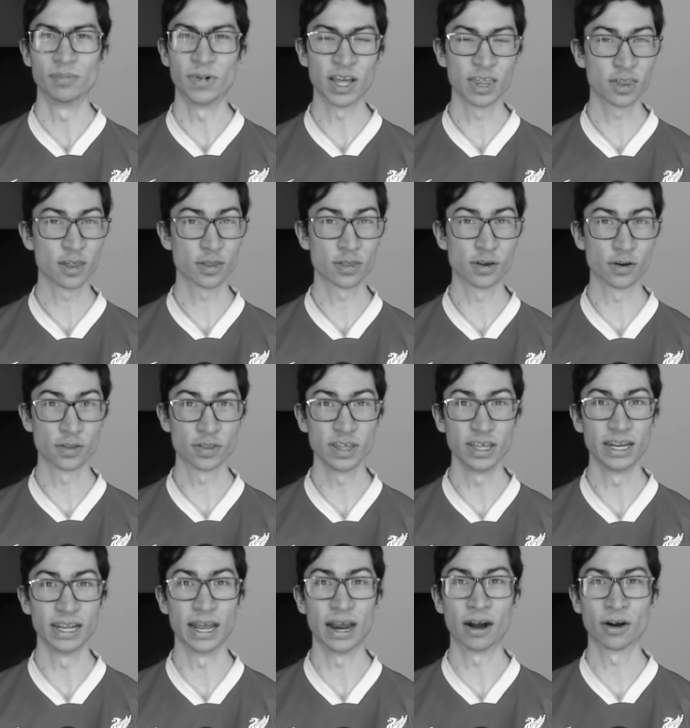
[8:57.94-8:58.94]
Manchester
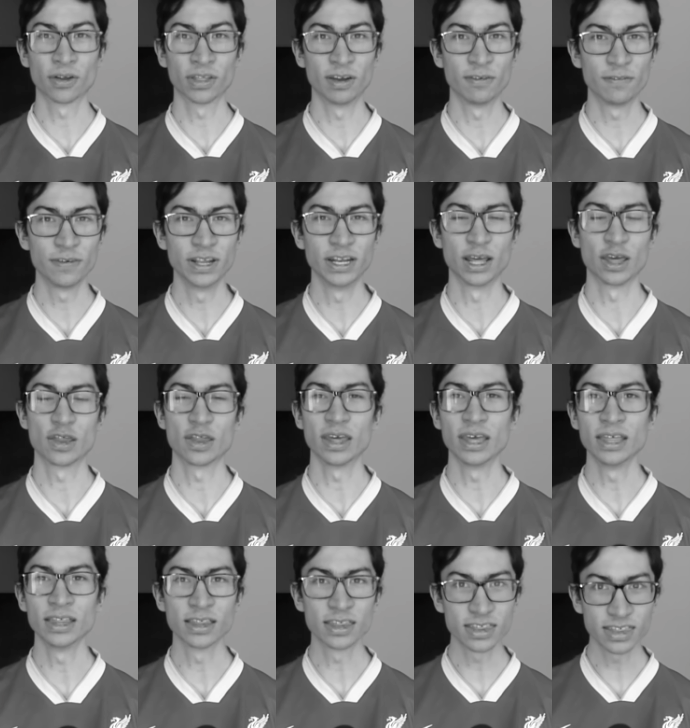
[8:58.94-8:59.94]
City are gonna finish
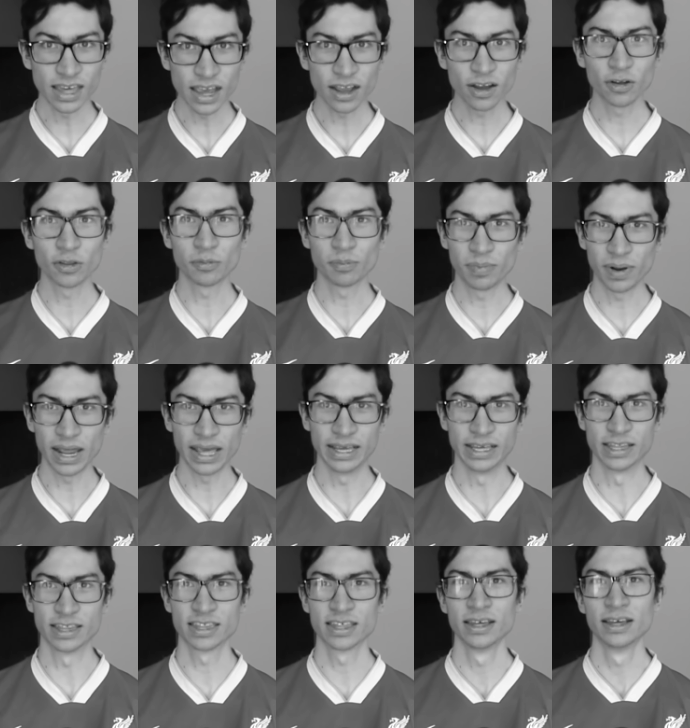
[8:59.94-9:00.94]
in 2nd
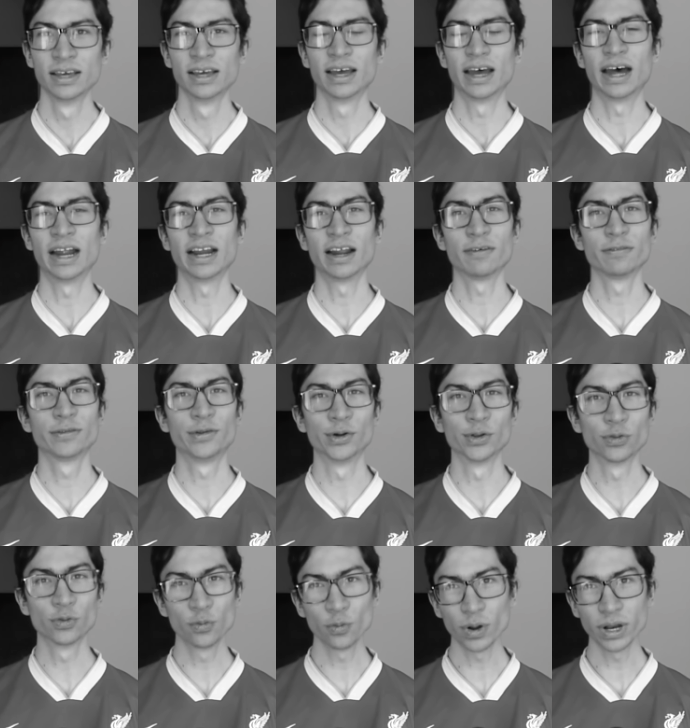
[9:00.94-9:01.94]
place, and after
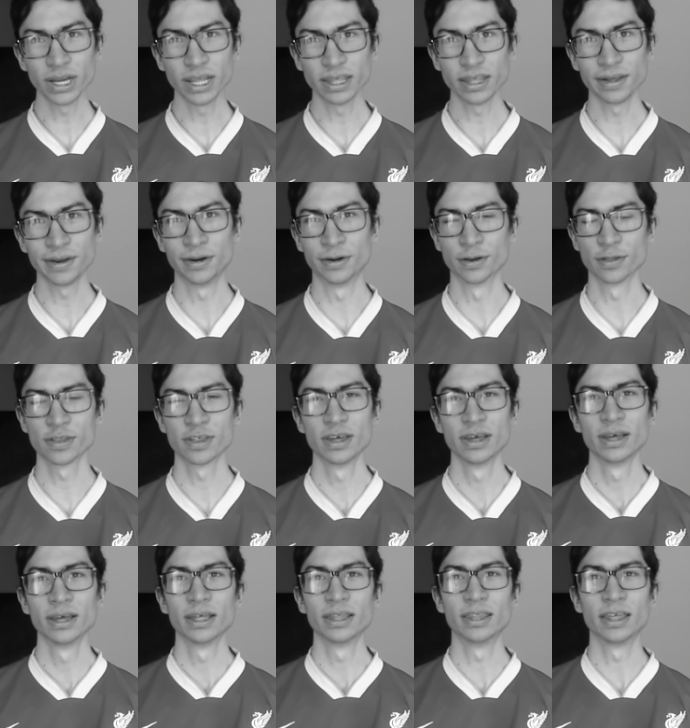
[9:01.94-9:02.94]
20 years,
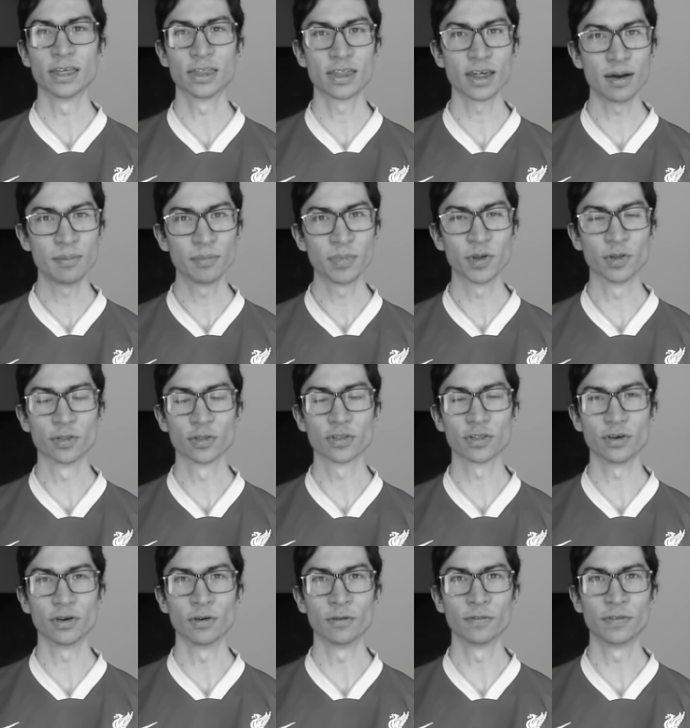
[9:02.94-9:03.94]
the
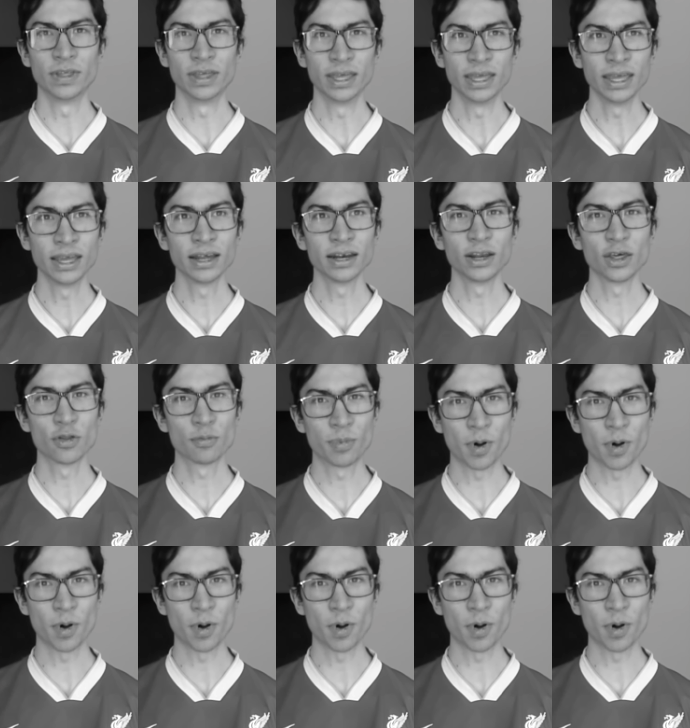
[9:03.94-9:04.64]
champions of the English